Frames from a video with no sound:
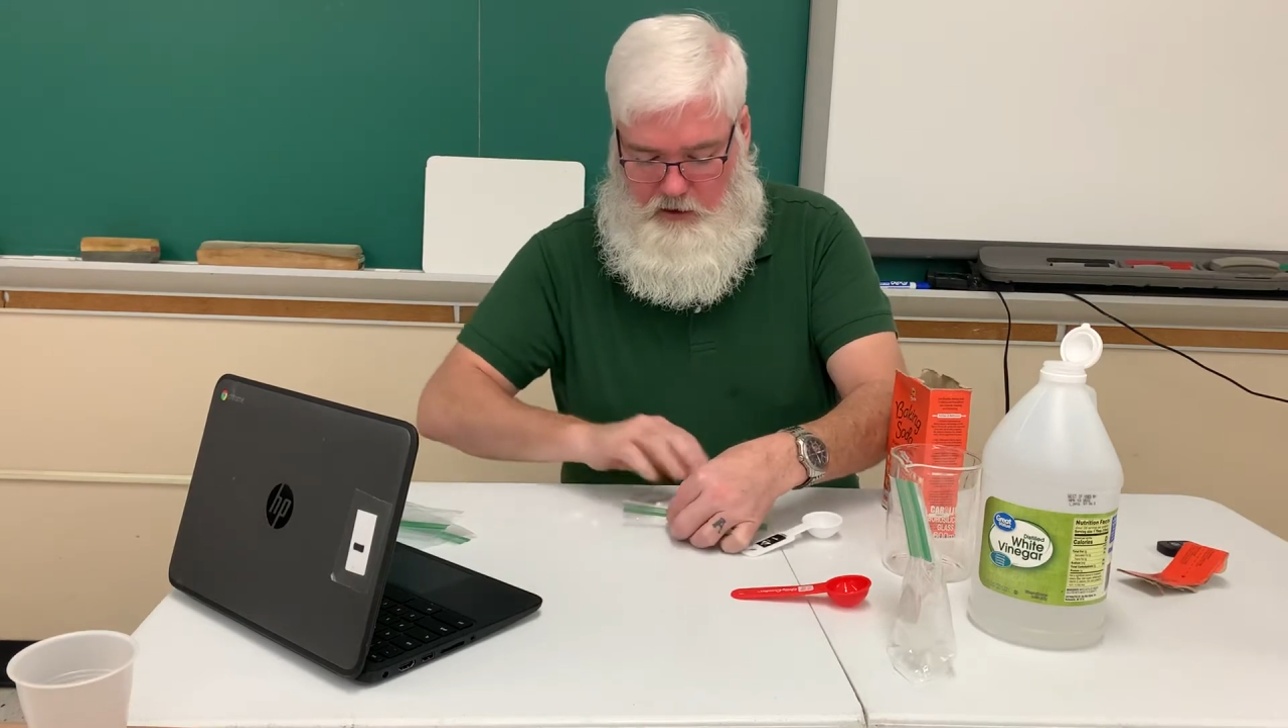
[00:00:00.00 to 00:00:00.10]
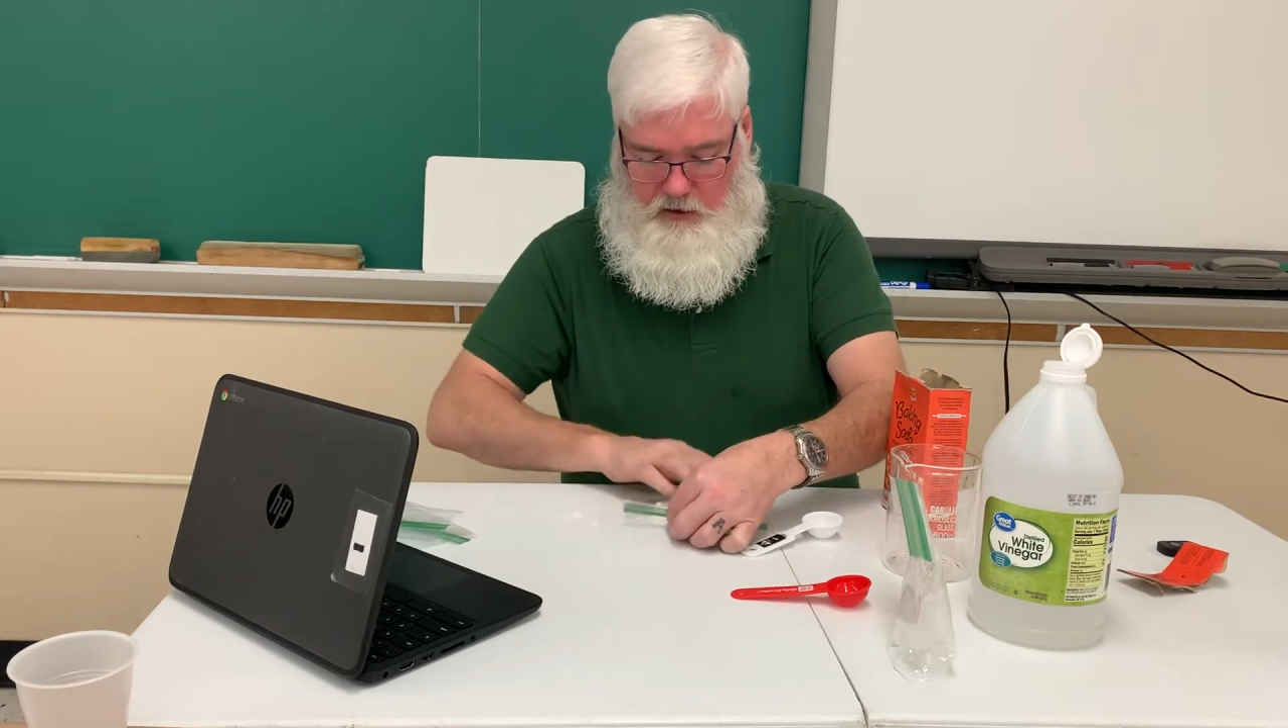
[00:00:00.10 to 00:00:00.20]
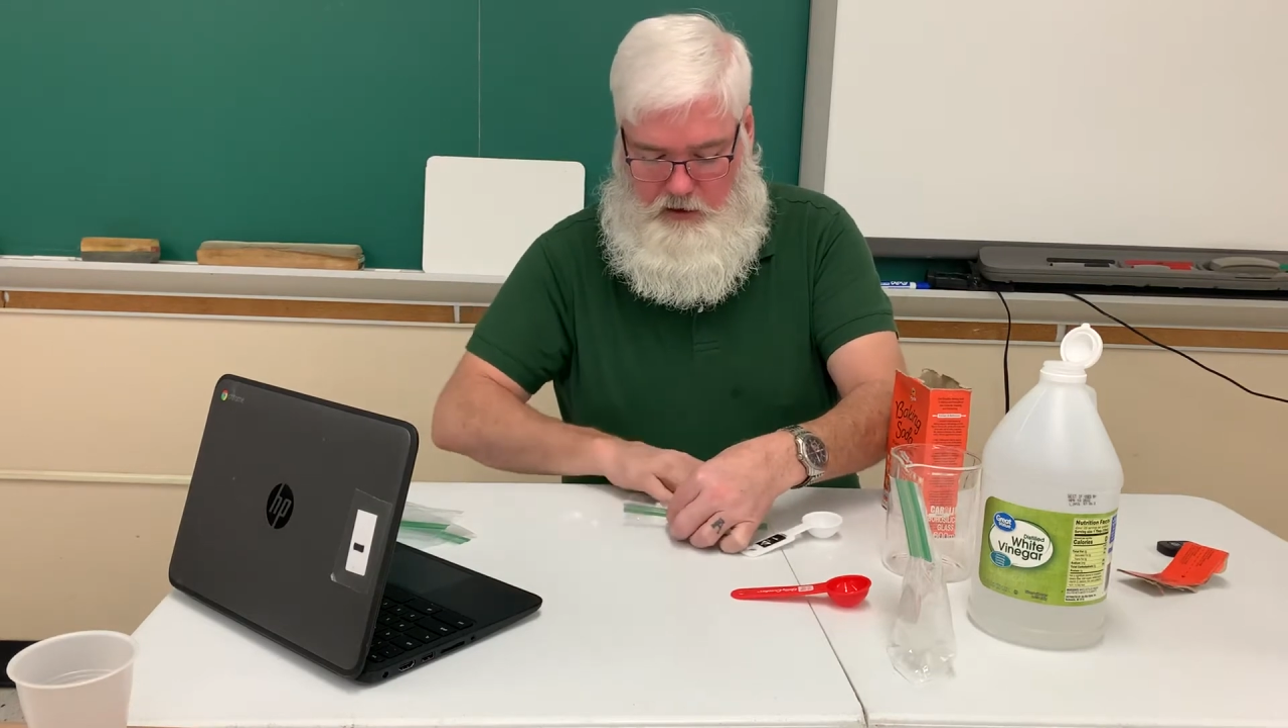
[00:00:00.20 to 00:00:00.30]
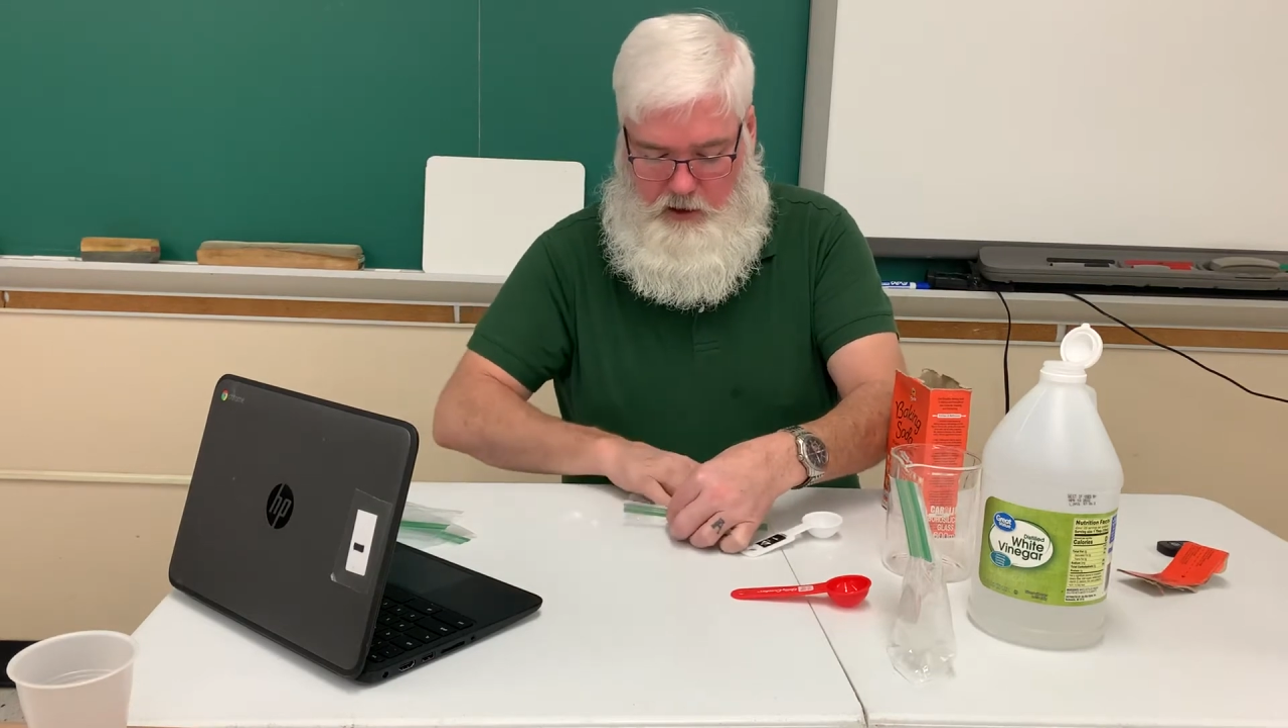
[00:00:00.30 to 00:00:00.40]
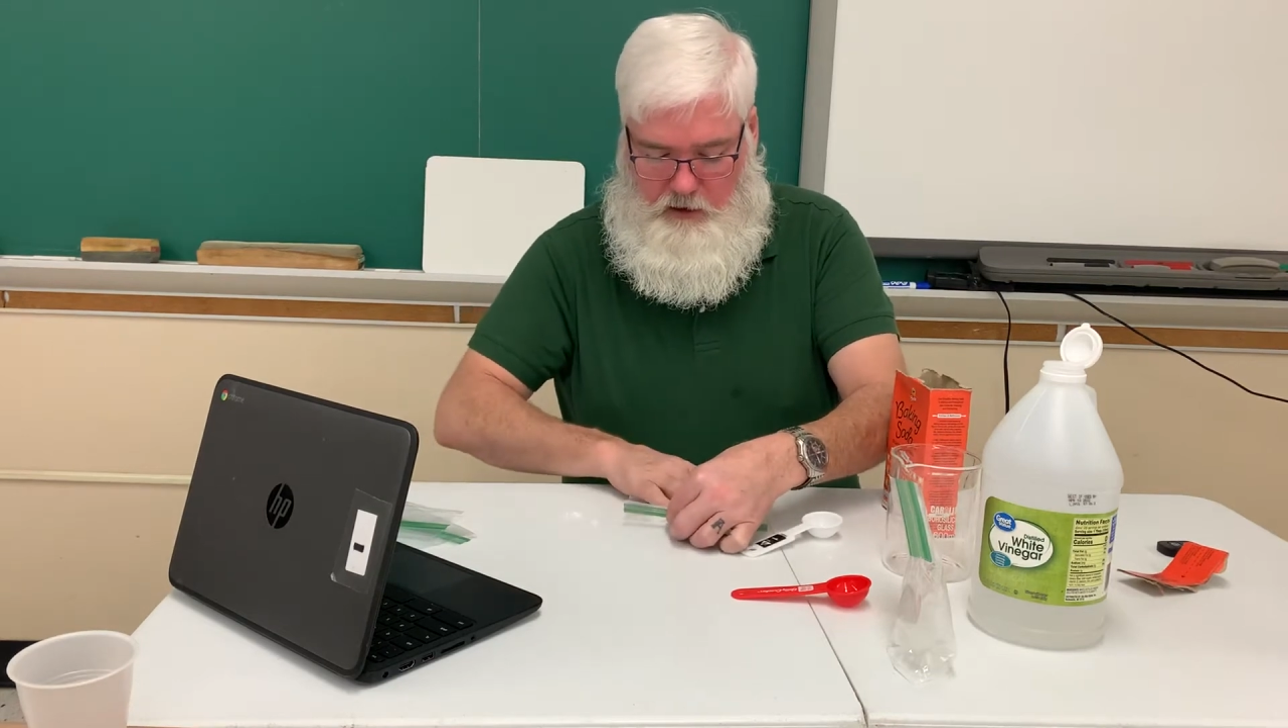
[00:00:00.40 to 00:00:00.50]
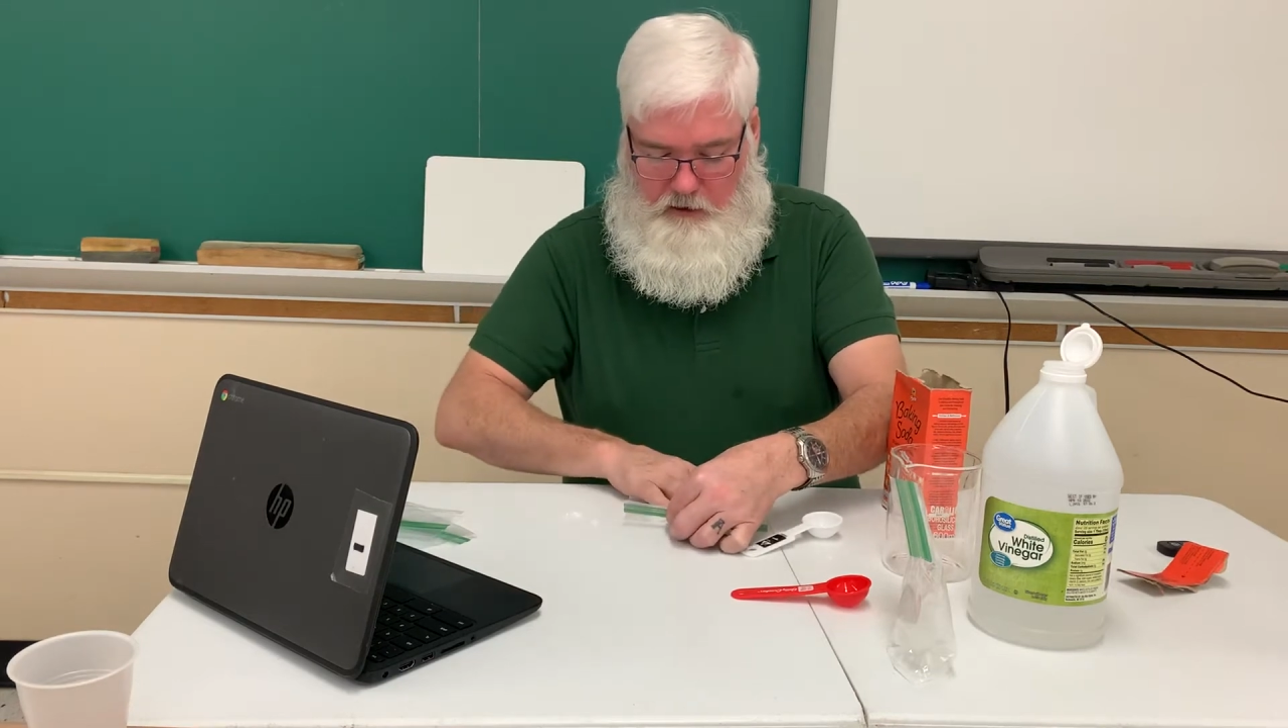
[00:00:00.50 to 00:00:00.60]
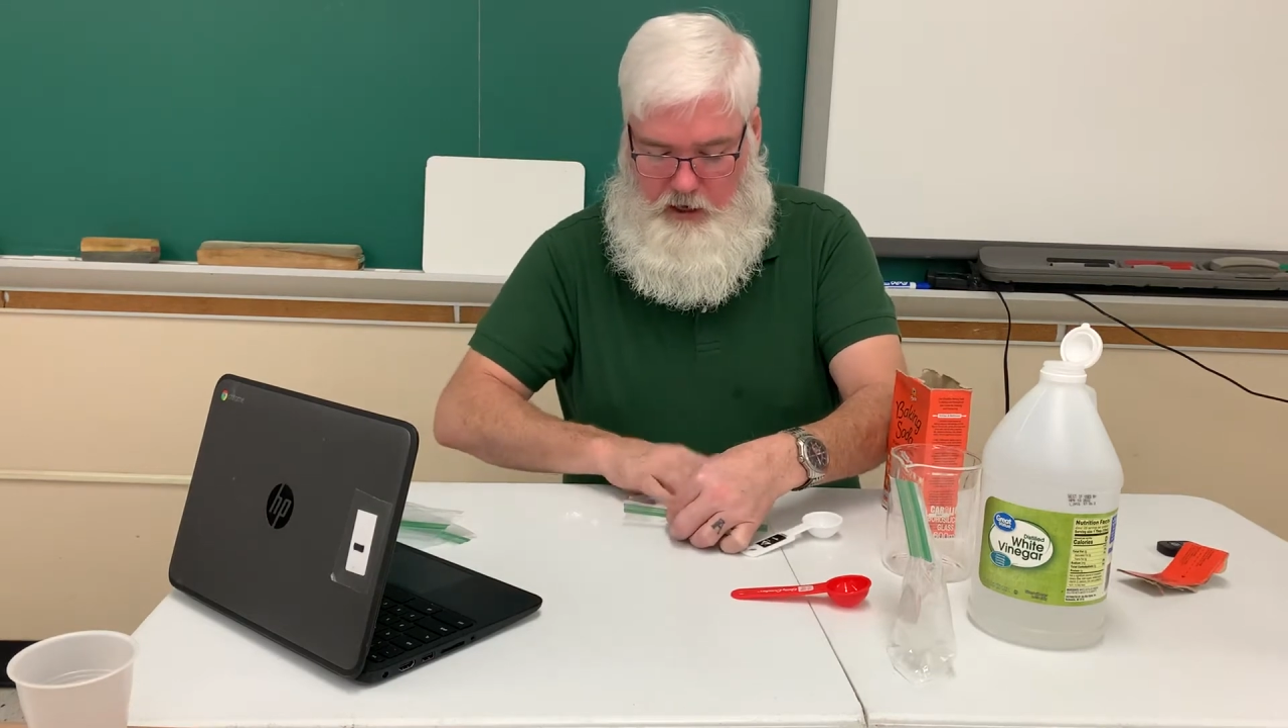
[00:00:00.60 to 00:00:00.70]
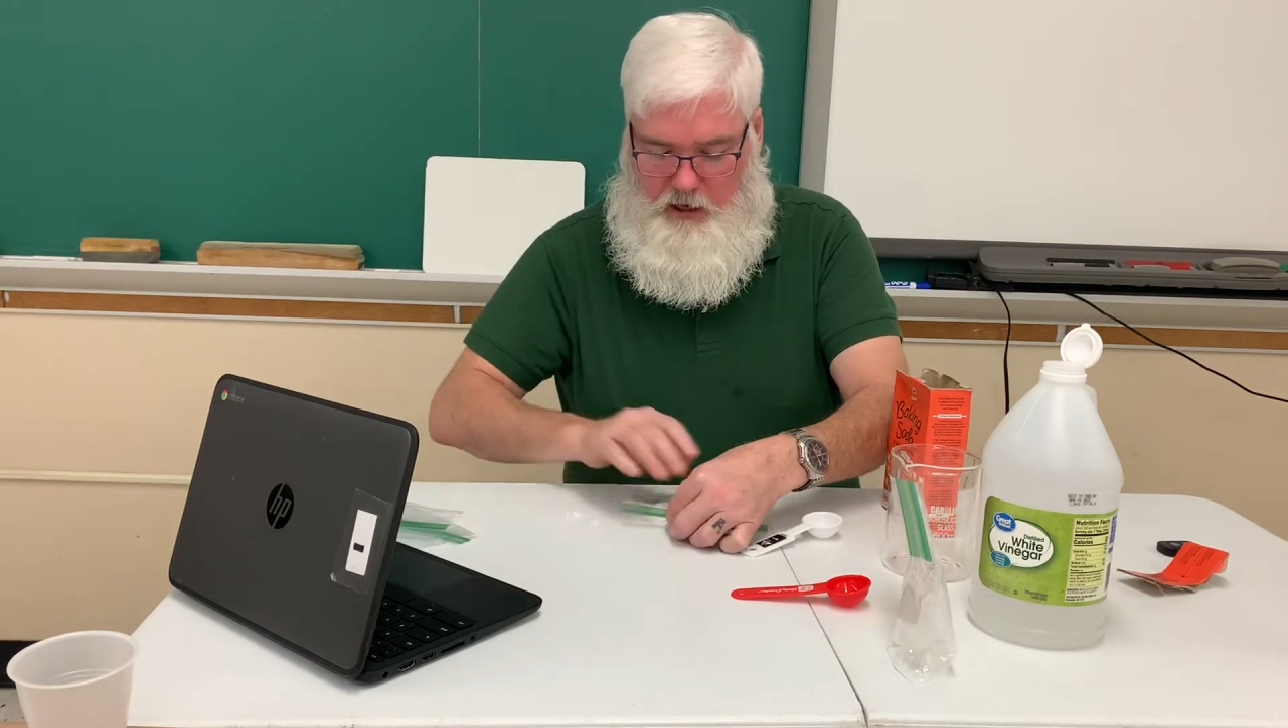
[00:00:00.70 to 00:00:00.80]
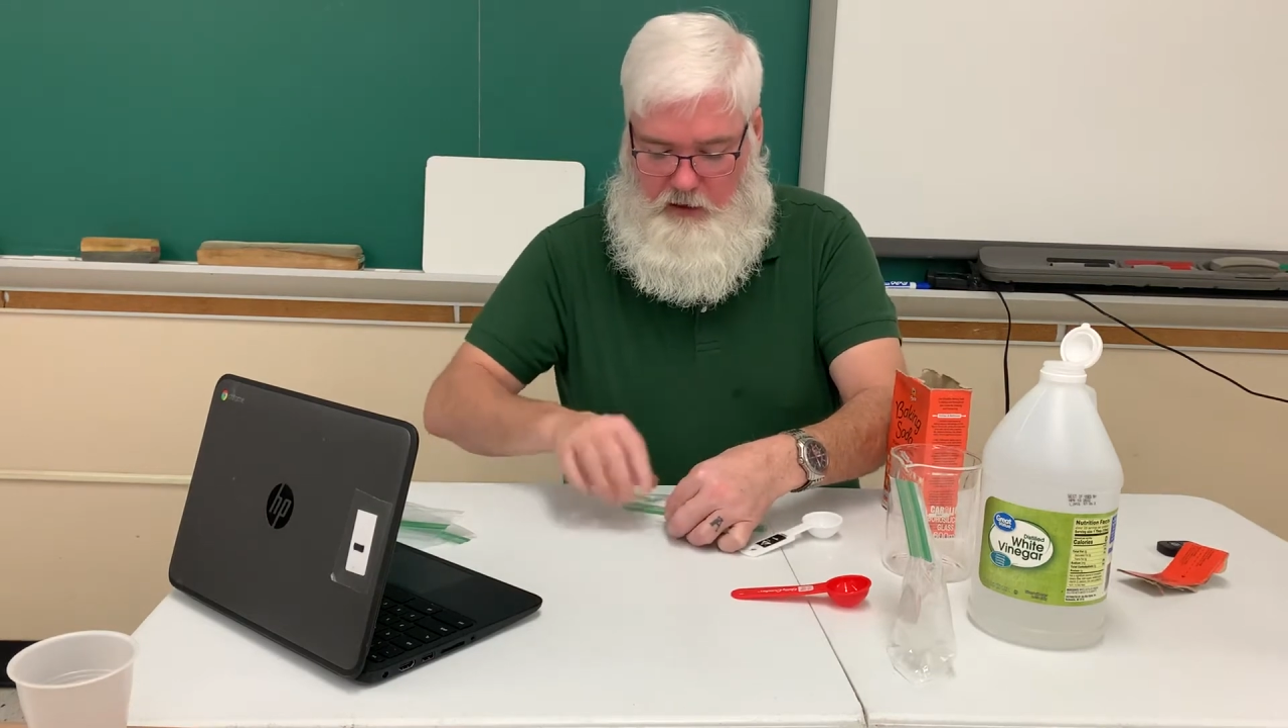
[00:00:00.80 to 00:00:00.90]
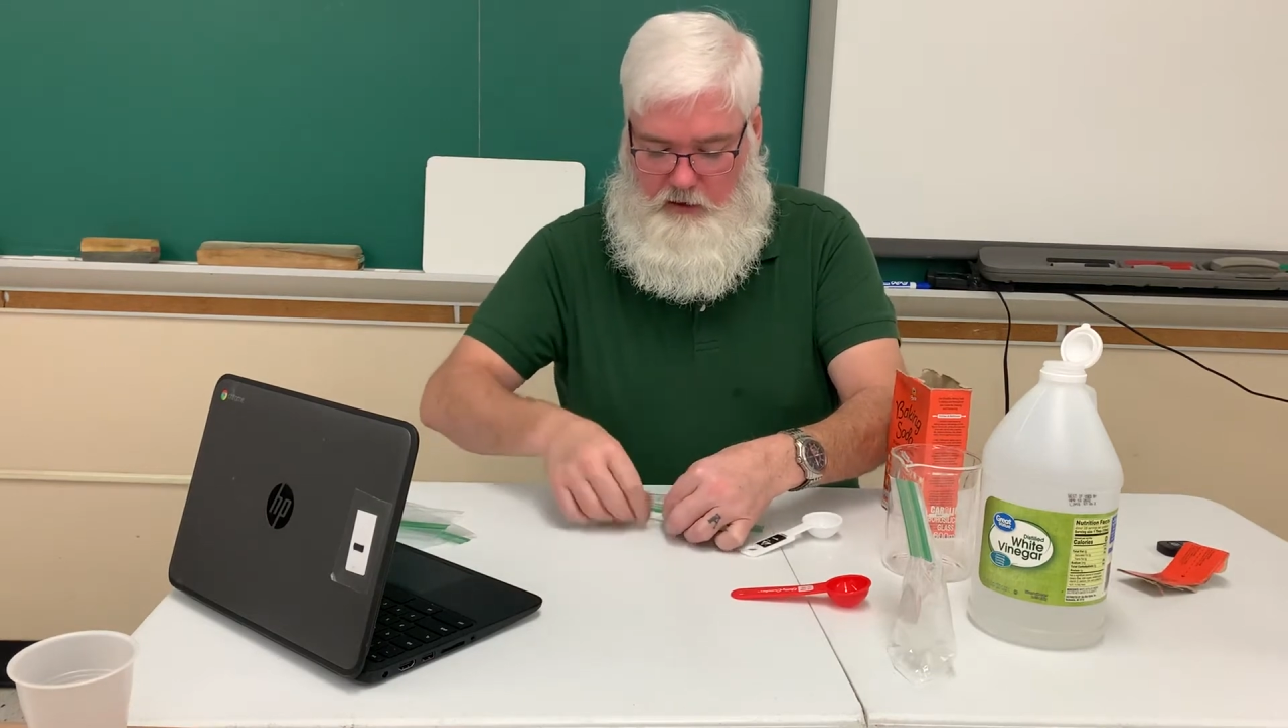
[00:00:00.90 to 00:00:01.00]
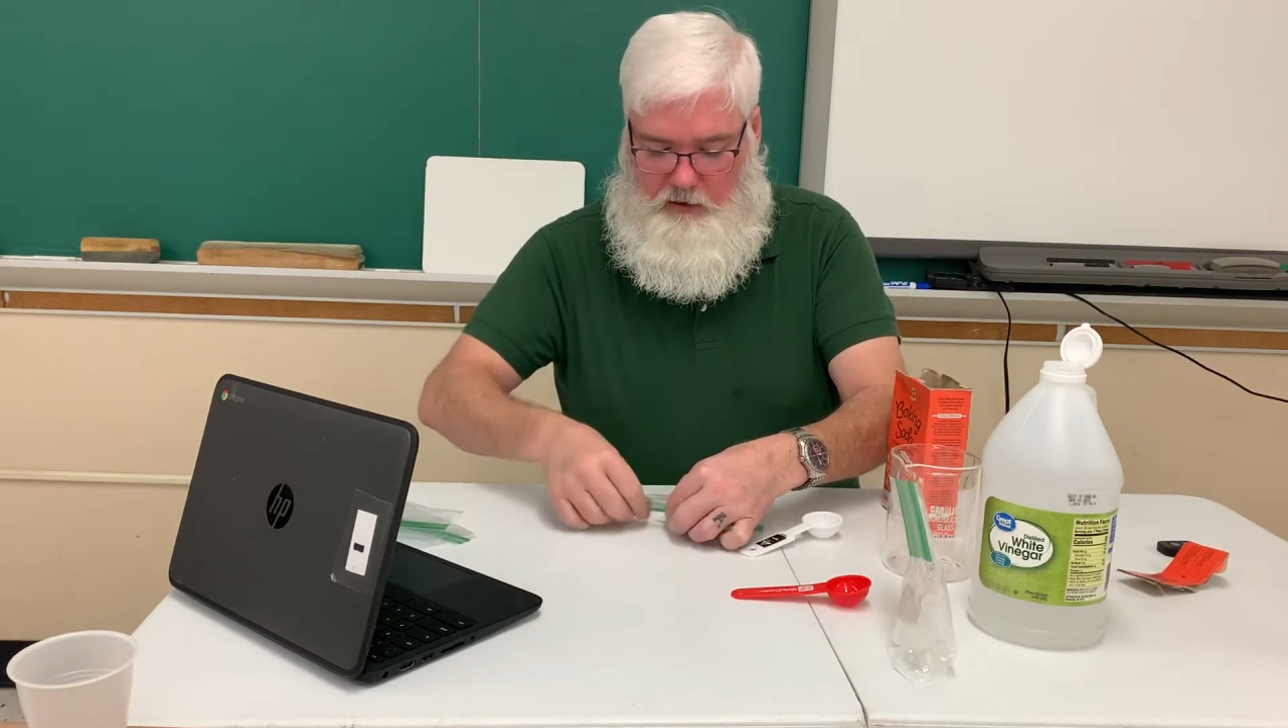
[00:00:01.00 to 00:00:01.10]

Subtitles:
Air out,